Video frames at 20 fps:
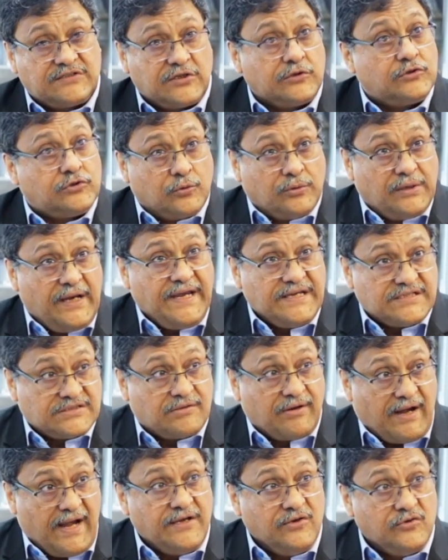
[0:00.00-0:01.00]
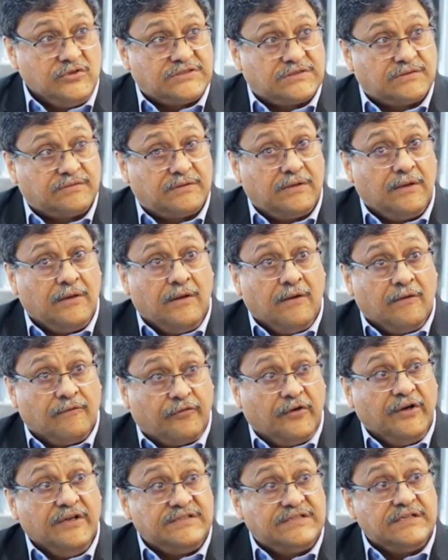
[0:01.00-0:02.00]
So today's granules,
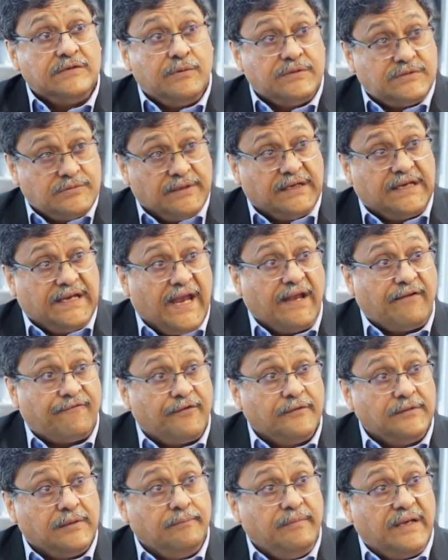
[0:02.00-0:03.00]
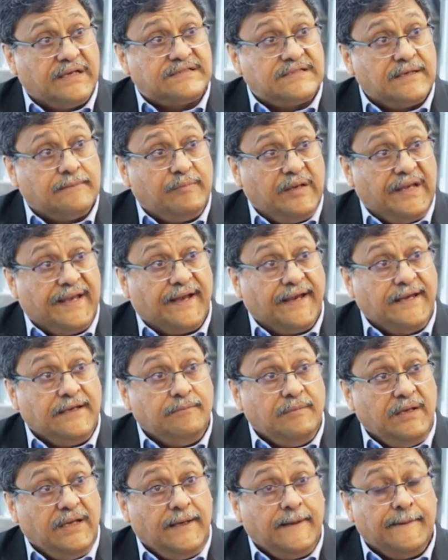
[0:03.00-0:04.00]
for instance, which we get from the mixer
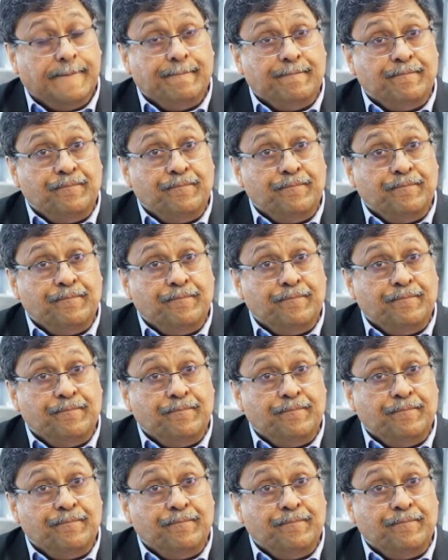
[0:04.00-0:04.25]
behind me,